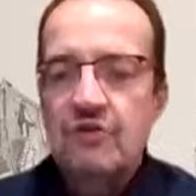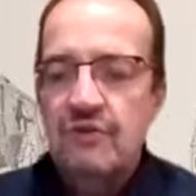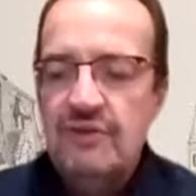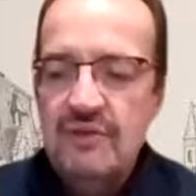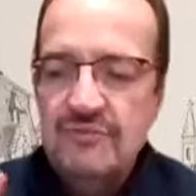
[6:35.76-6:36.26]
so
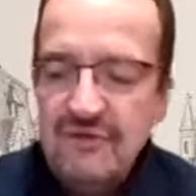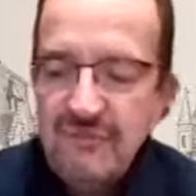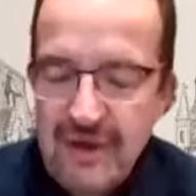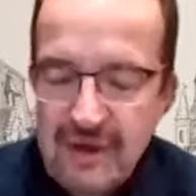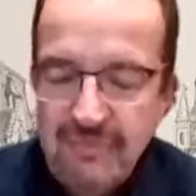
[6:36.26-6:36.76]
in terms of
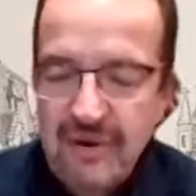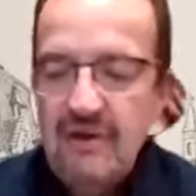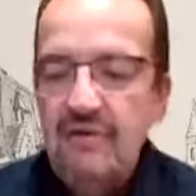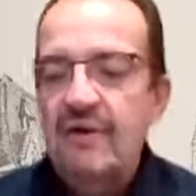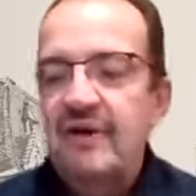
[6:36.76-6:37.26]

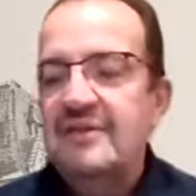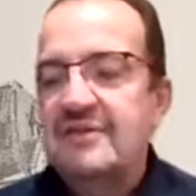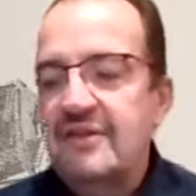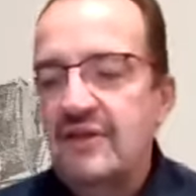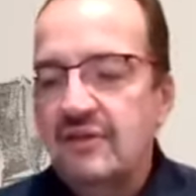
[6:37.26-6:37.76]
manpower and
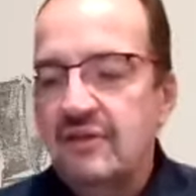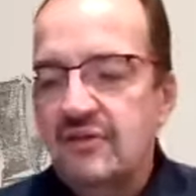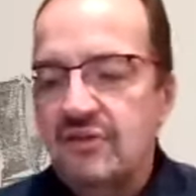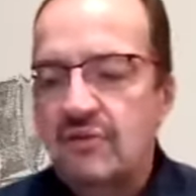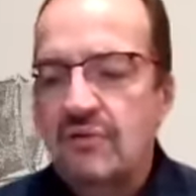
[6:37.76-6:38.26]
skill,
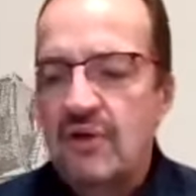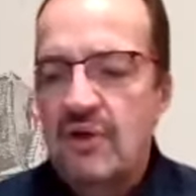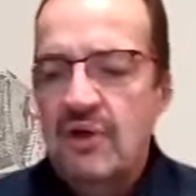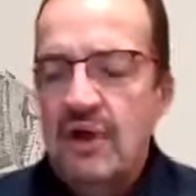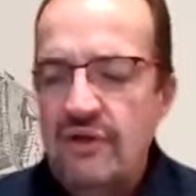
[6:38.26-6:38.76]
so
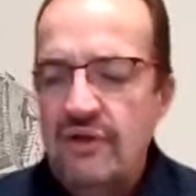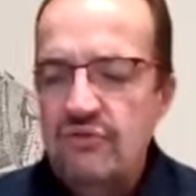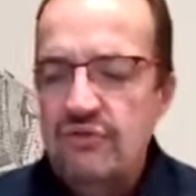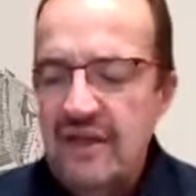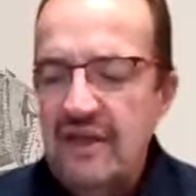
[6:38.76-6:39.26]
are
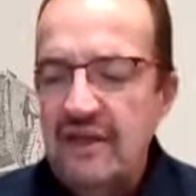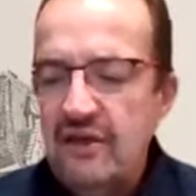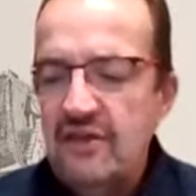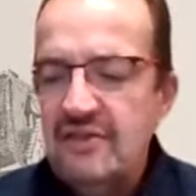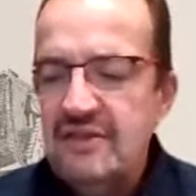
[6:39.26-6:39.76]
you telling
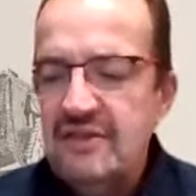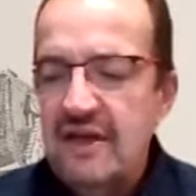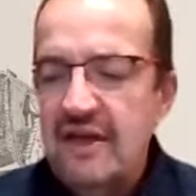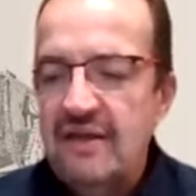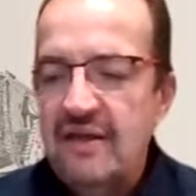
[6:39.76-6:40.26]
us
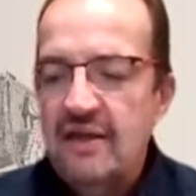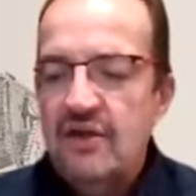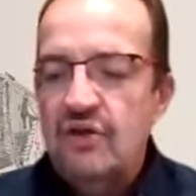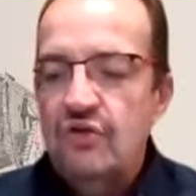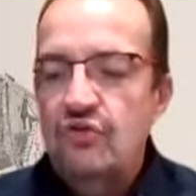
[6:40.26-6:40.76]
that
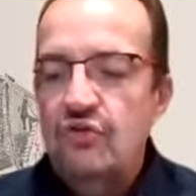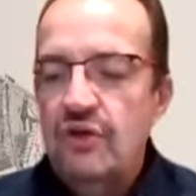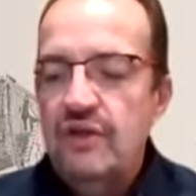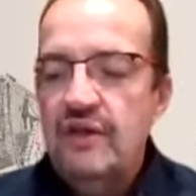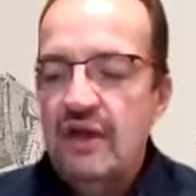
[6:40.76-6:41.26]
you're going
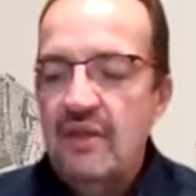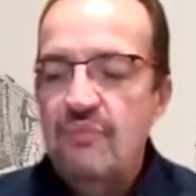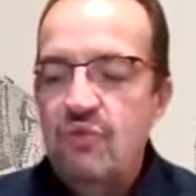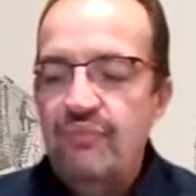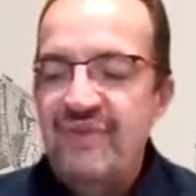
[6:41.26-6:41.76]
to need a lot
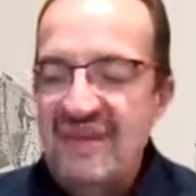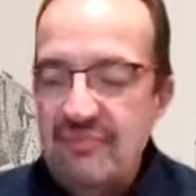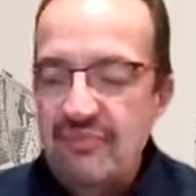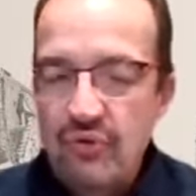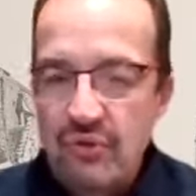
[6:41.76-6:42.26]
more
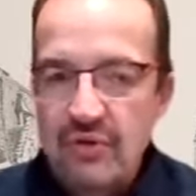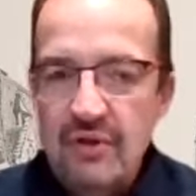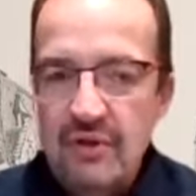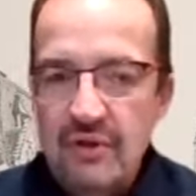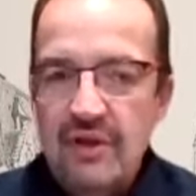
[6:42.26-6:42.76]
people
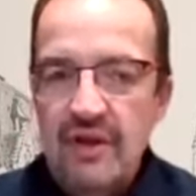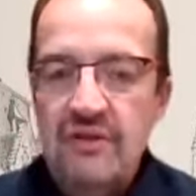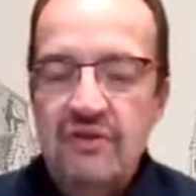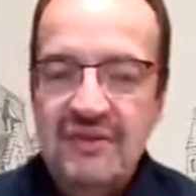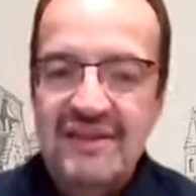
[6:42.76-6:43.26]

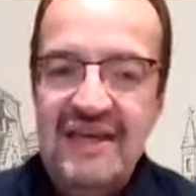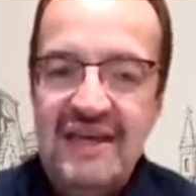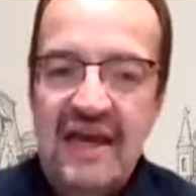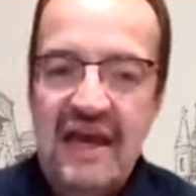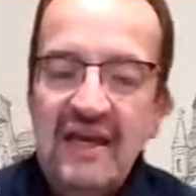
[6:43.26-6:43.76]
in the
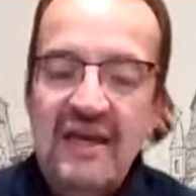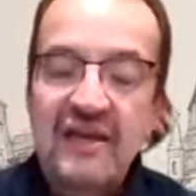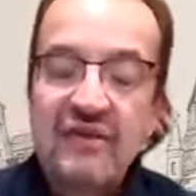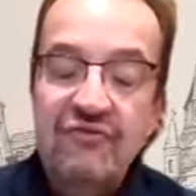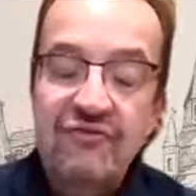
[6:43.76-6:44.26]
data
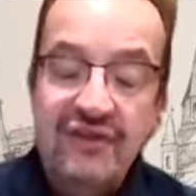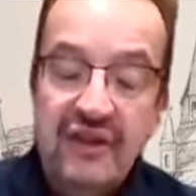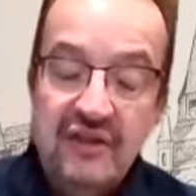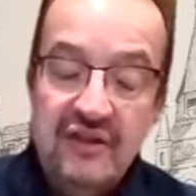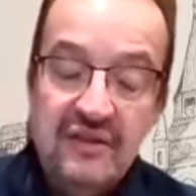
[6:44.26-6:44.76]
analytic
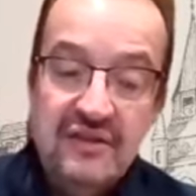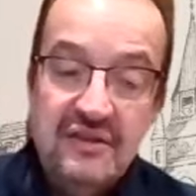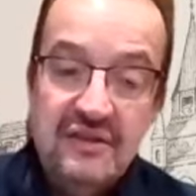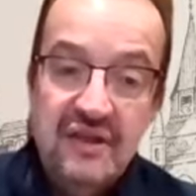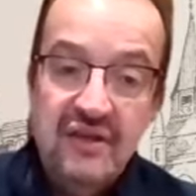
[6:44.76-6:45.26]
fields
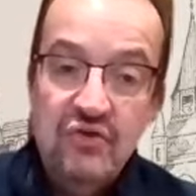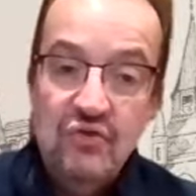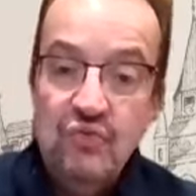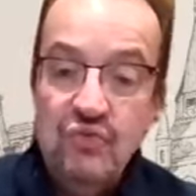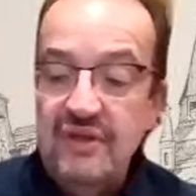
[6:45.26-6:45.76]
than
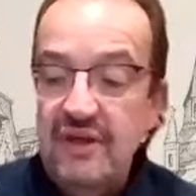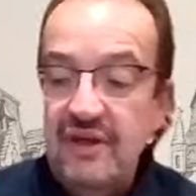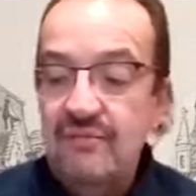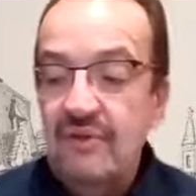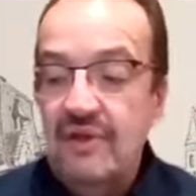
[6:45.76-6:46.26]
you would
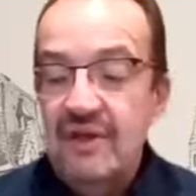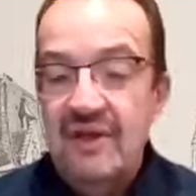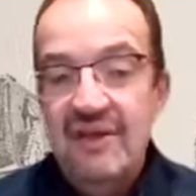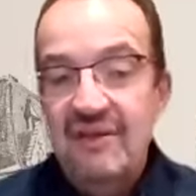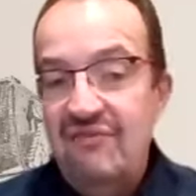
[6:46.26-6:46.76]
them
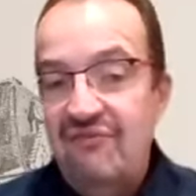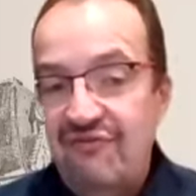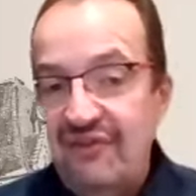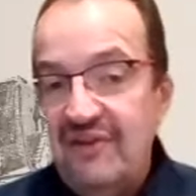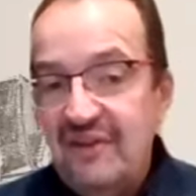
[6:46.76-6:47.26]
in
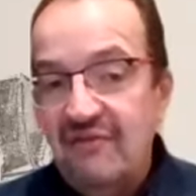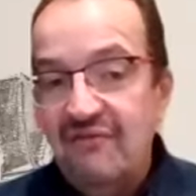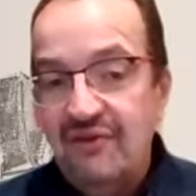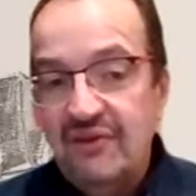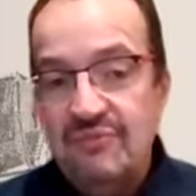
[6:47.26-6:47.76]
fintech
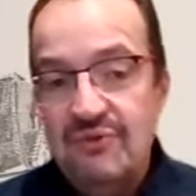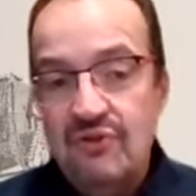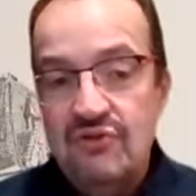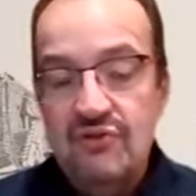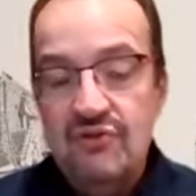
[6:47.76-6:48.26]
fields,
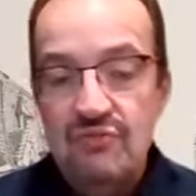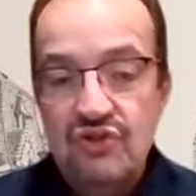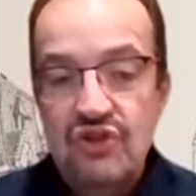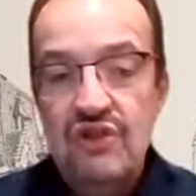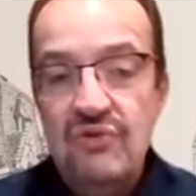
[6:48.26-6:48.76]
because the
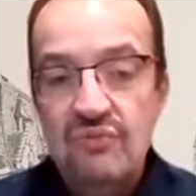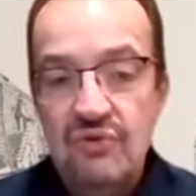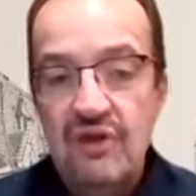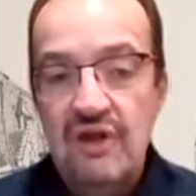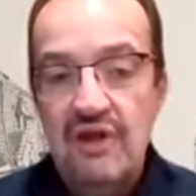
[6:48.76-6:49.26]
machine
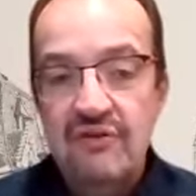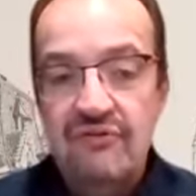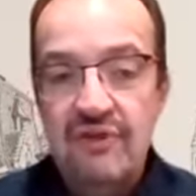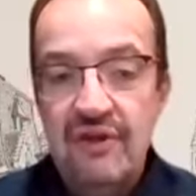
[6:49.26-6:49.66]
will kind of